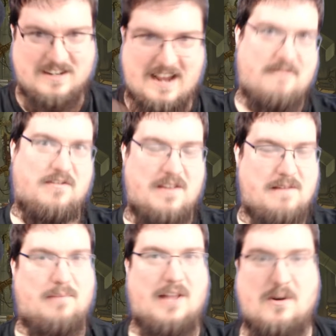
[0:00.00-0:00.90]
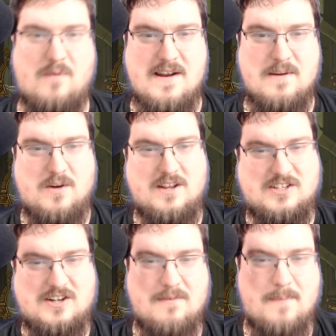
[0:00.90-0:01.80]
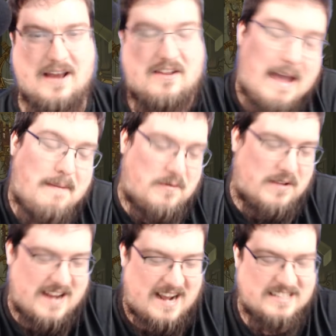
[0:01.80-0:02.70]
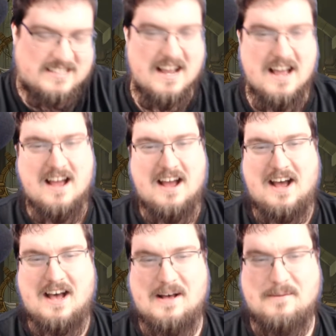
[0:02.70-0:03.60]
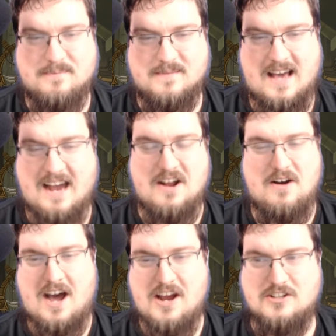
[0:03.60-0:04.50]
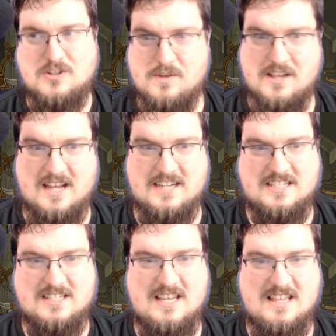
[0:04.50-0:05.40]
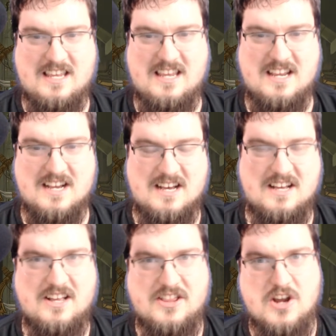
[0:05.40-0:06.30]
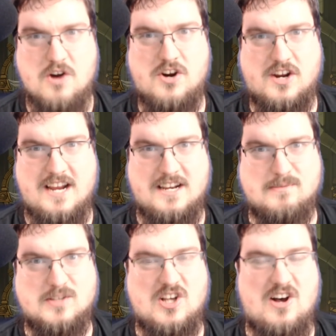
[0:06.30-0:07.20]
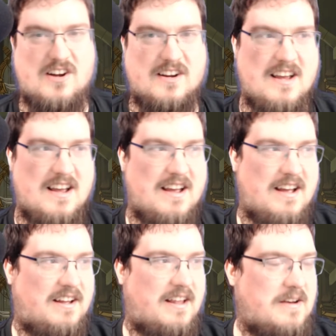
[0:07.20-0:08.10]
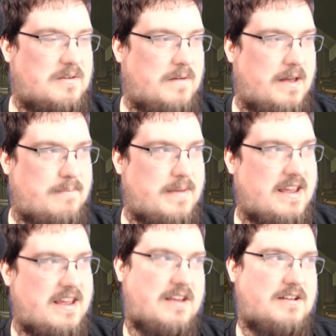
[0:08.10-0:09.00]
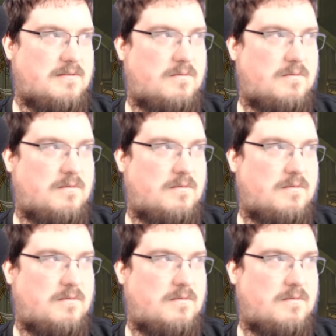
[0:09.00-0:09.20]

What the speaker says: have them play a random one at the start of a battle. That'd be really nice. I don't know. I'd also really like to see the Ogre Kingdom song. Like, it'd be,